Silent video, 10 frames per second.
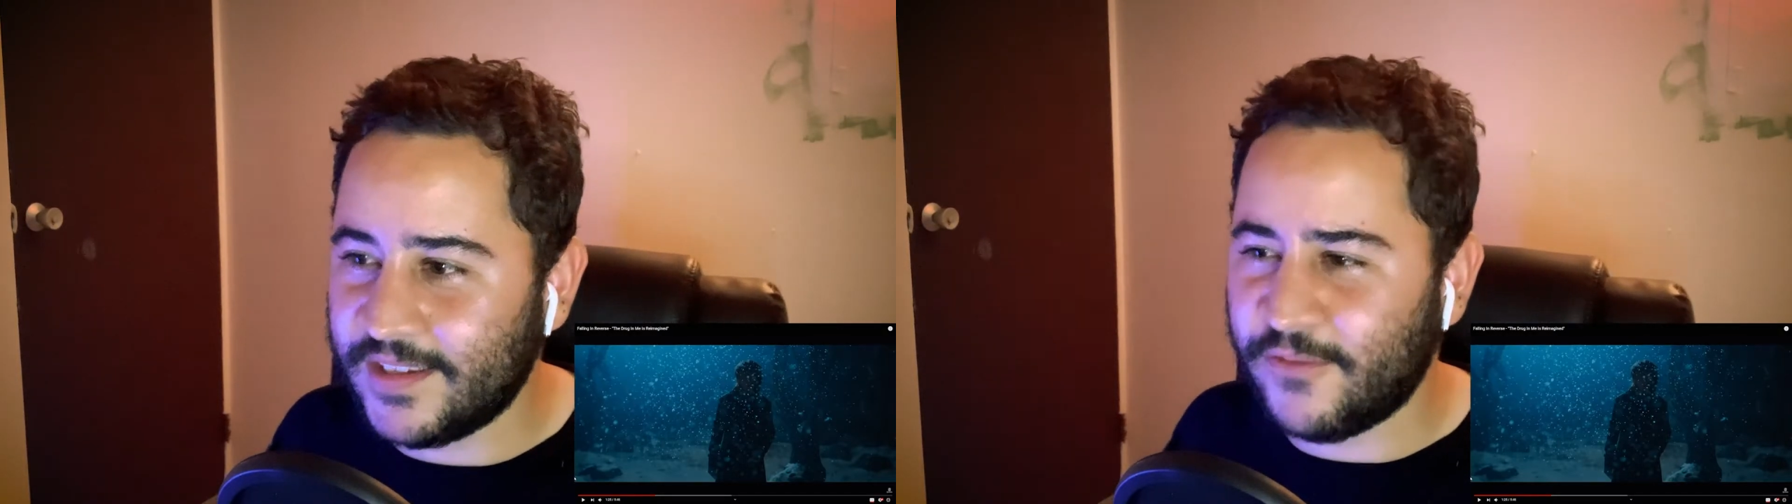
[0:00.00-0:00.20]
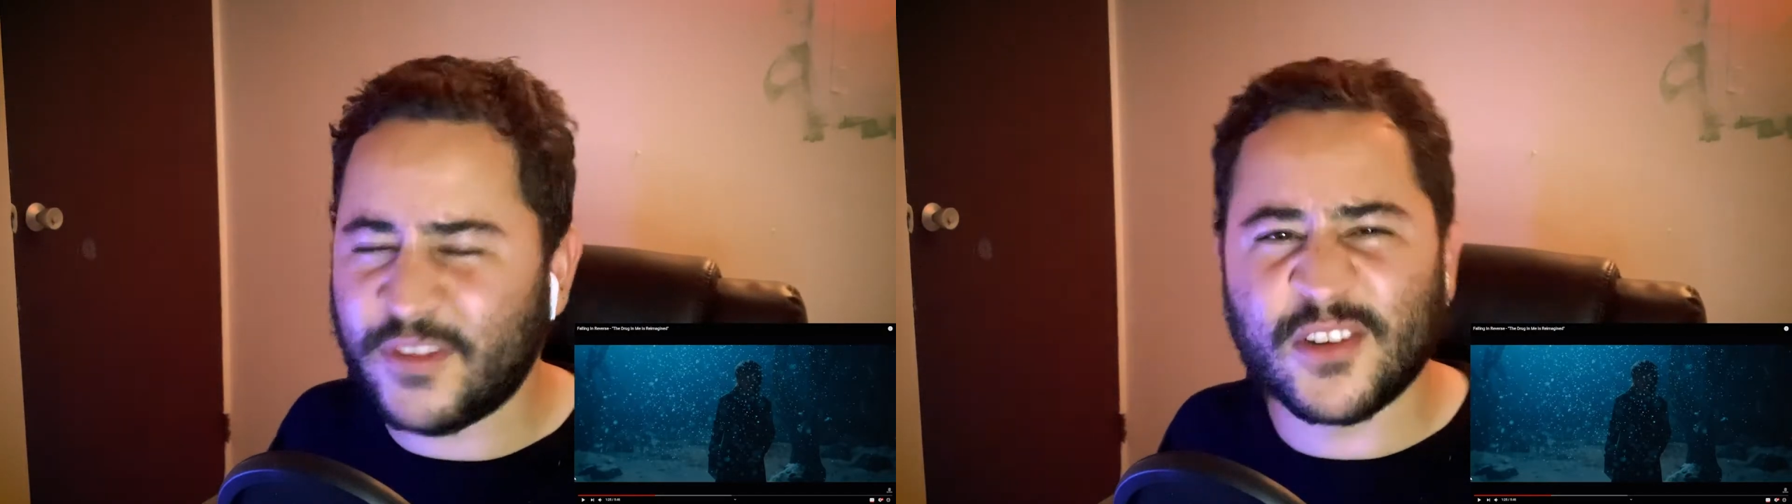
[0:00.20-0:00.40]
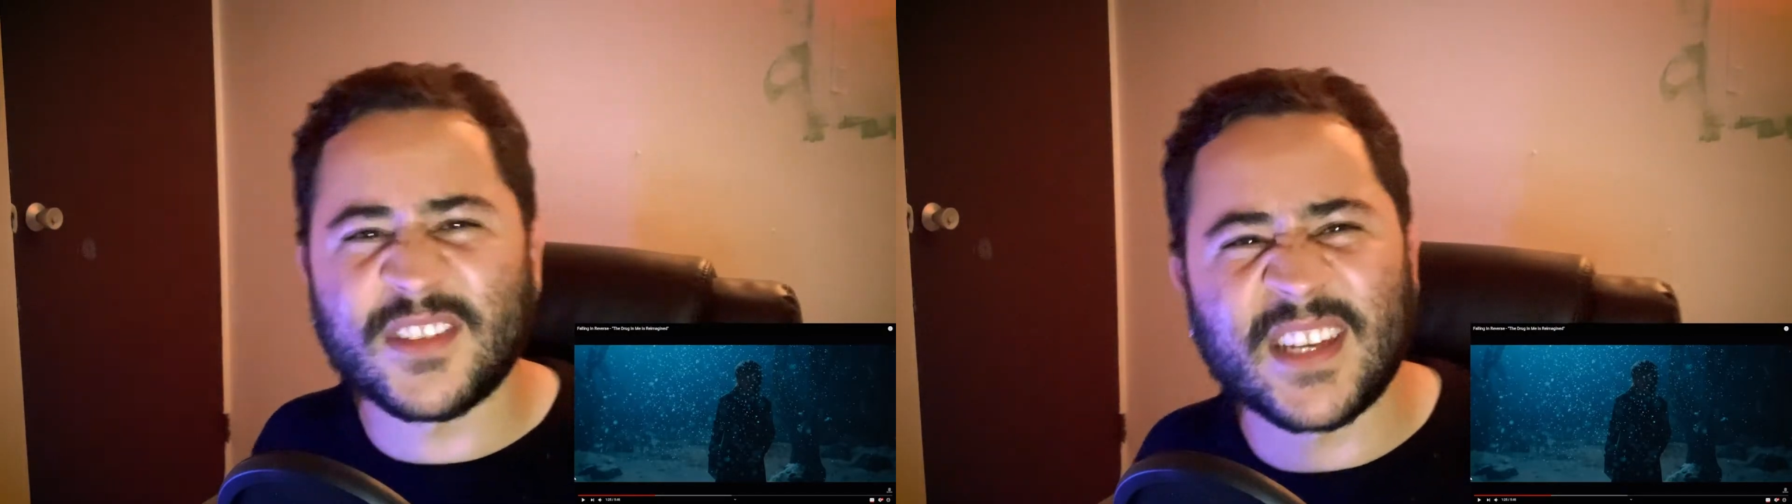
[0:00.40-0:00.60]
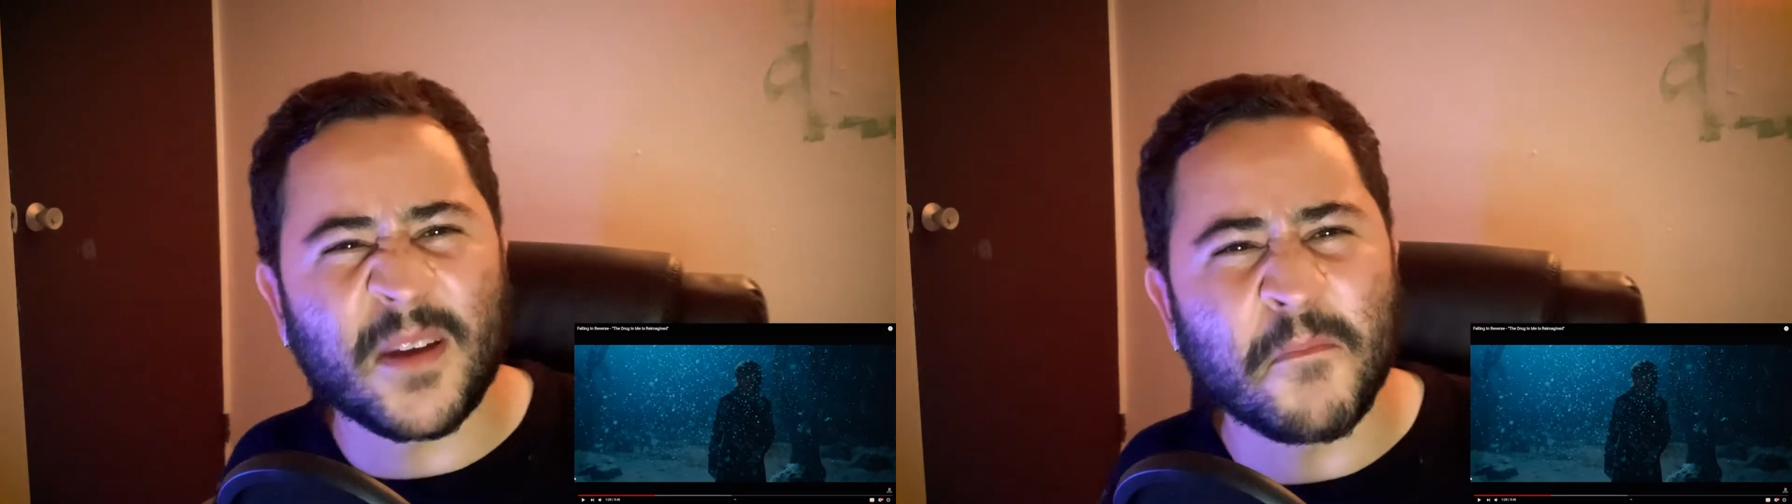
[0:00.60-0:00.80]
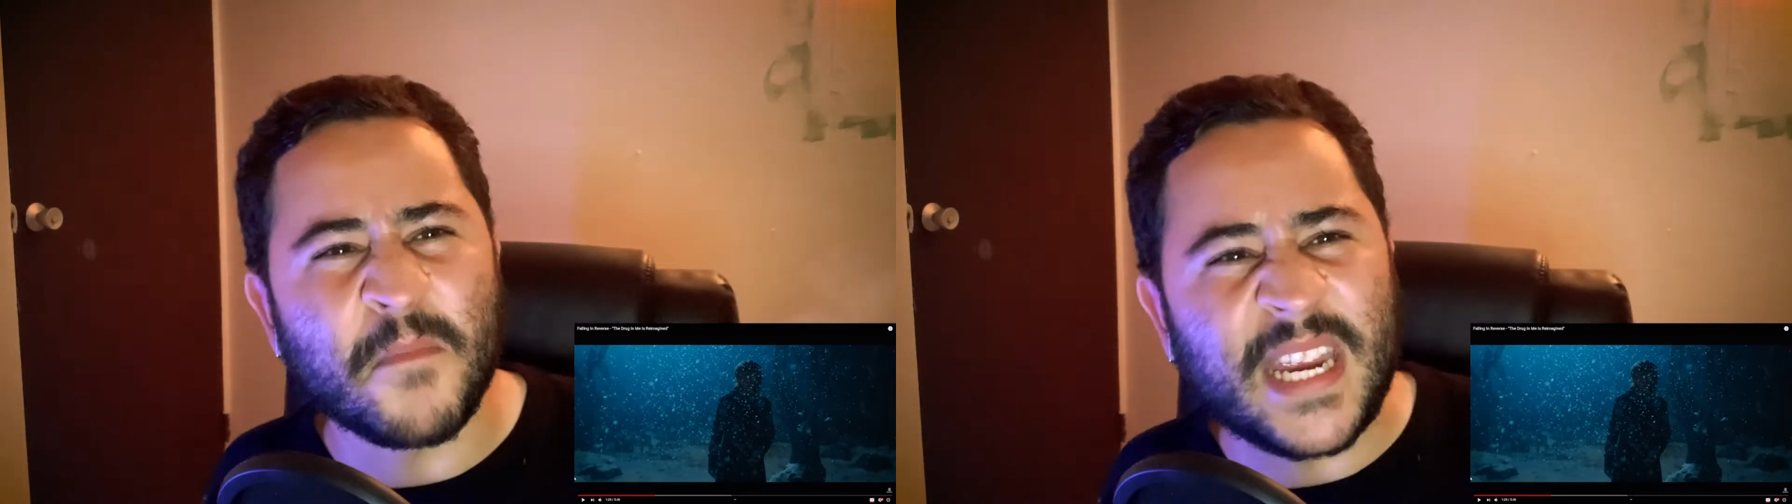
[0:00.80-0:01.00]
if there's
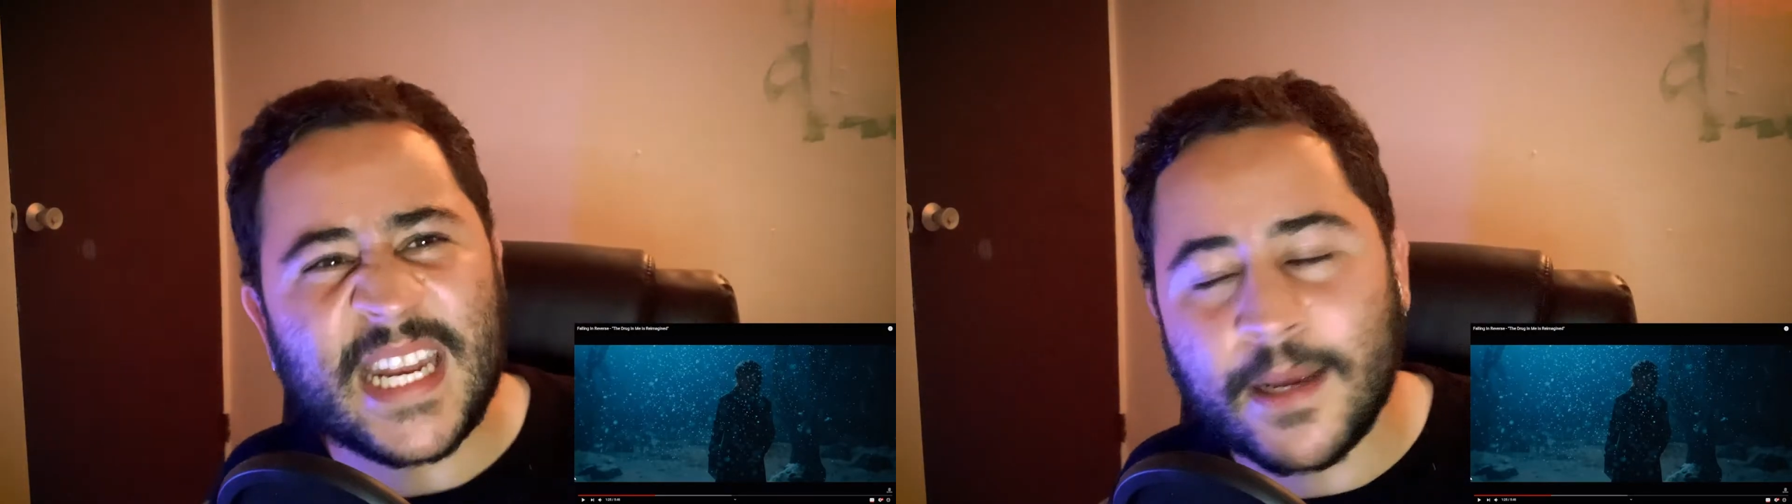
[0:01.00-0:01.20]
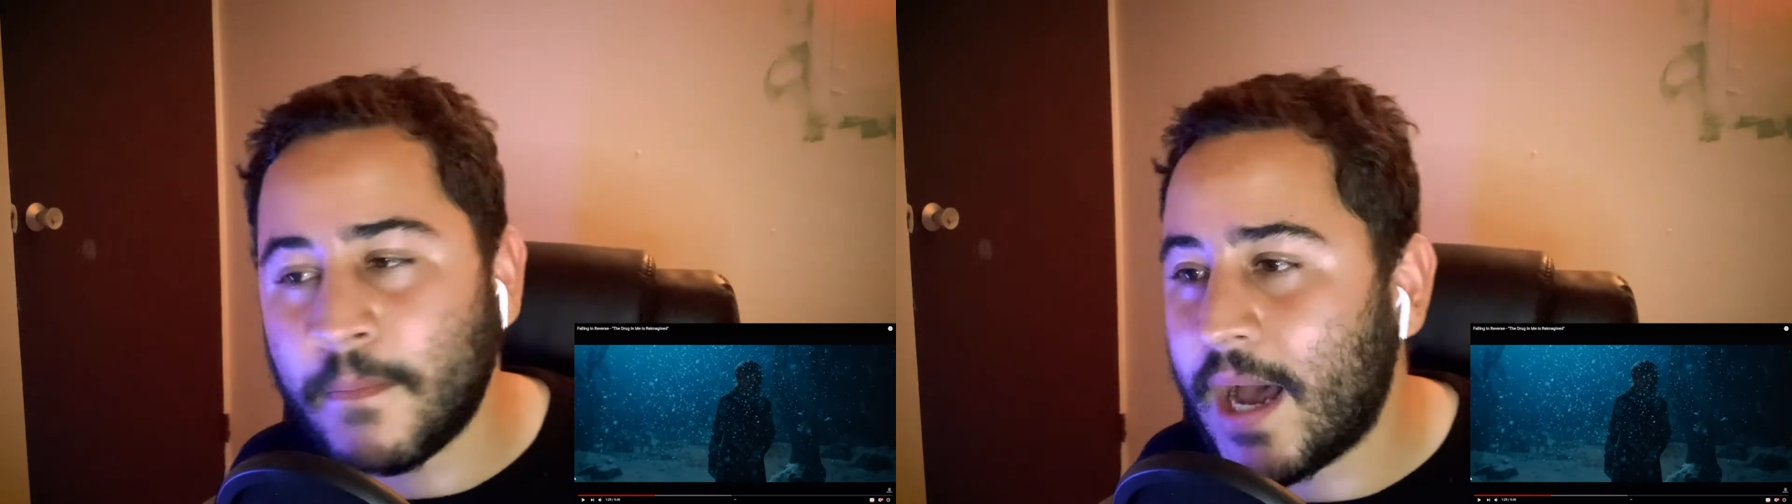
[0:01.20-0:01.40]
like a meaning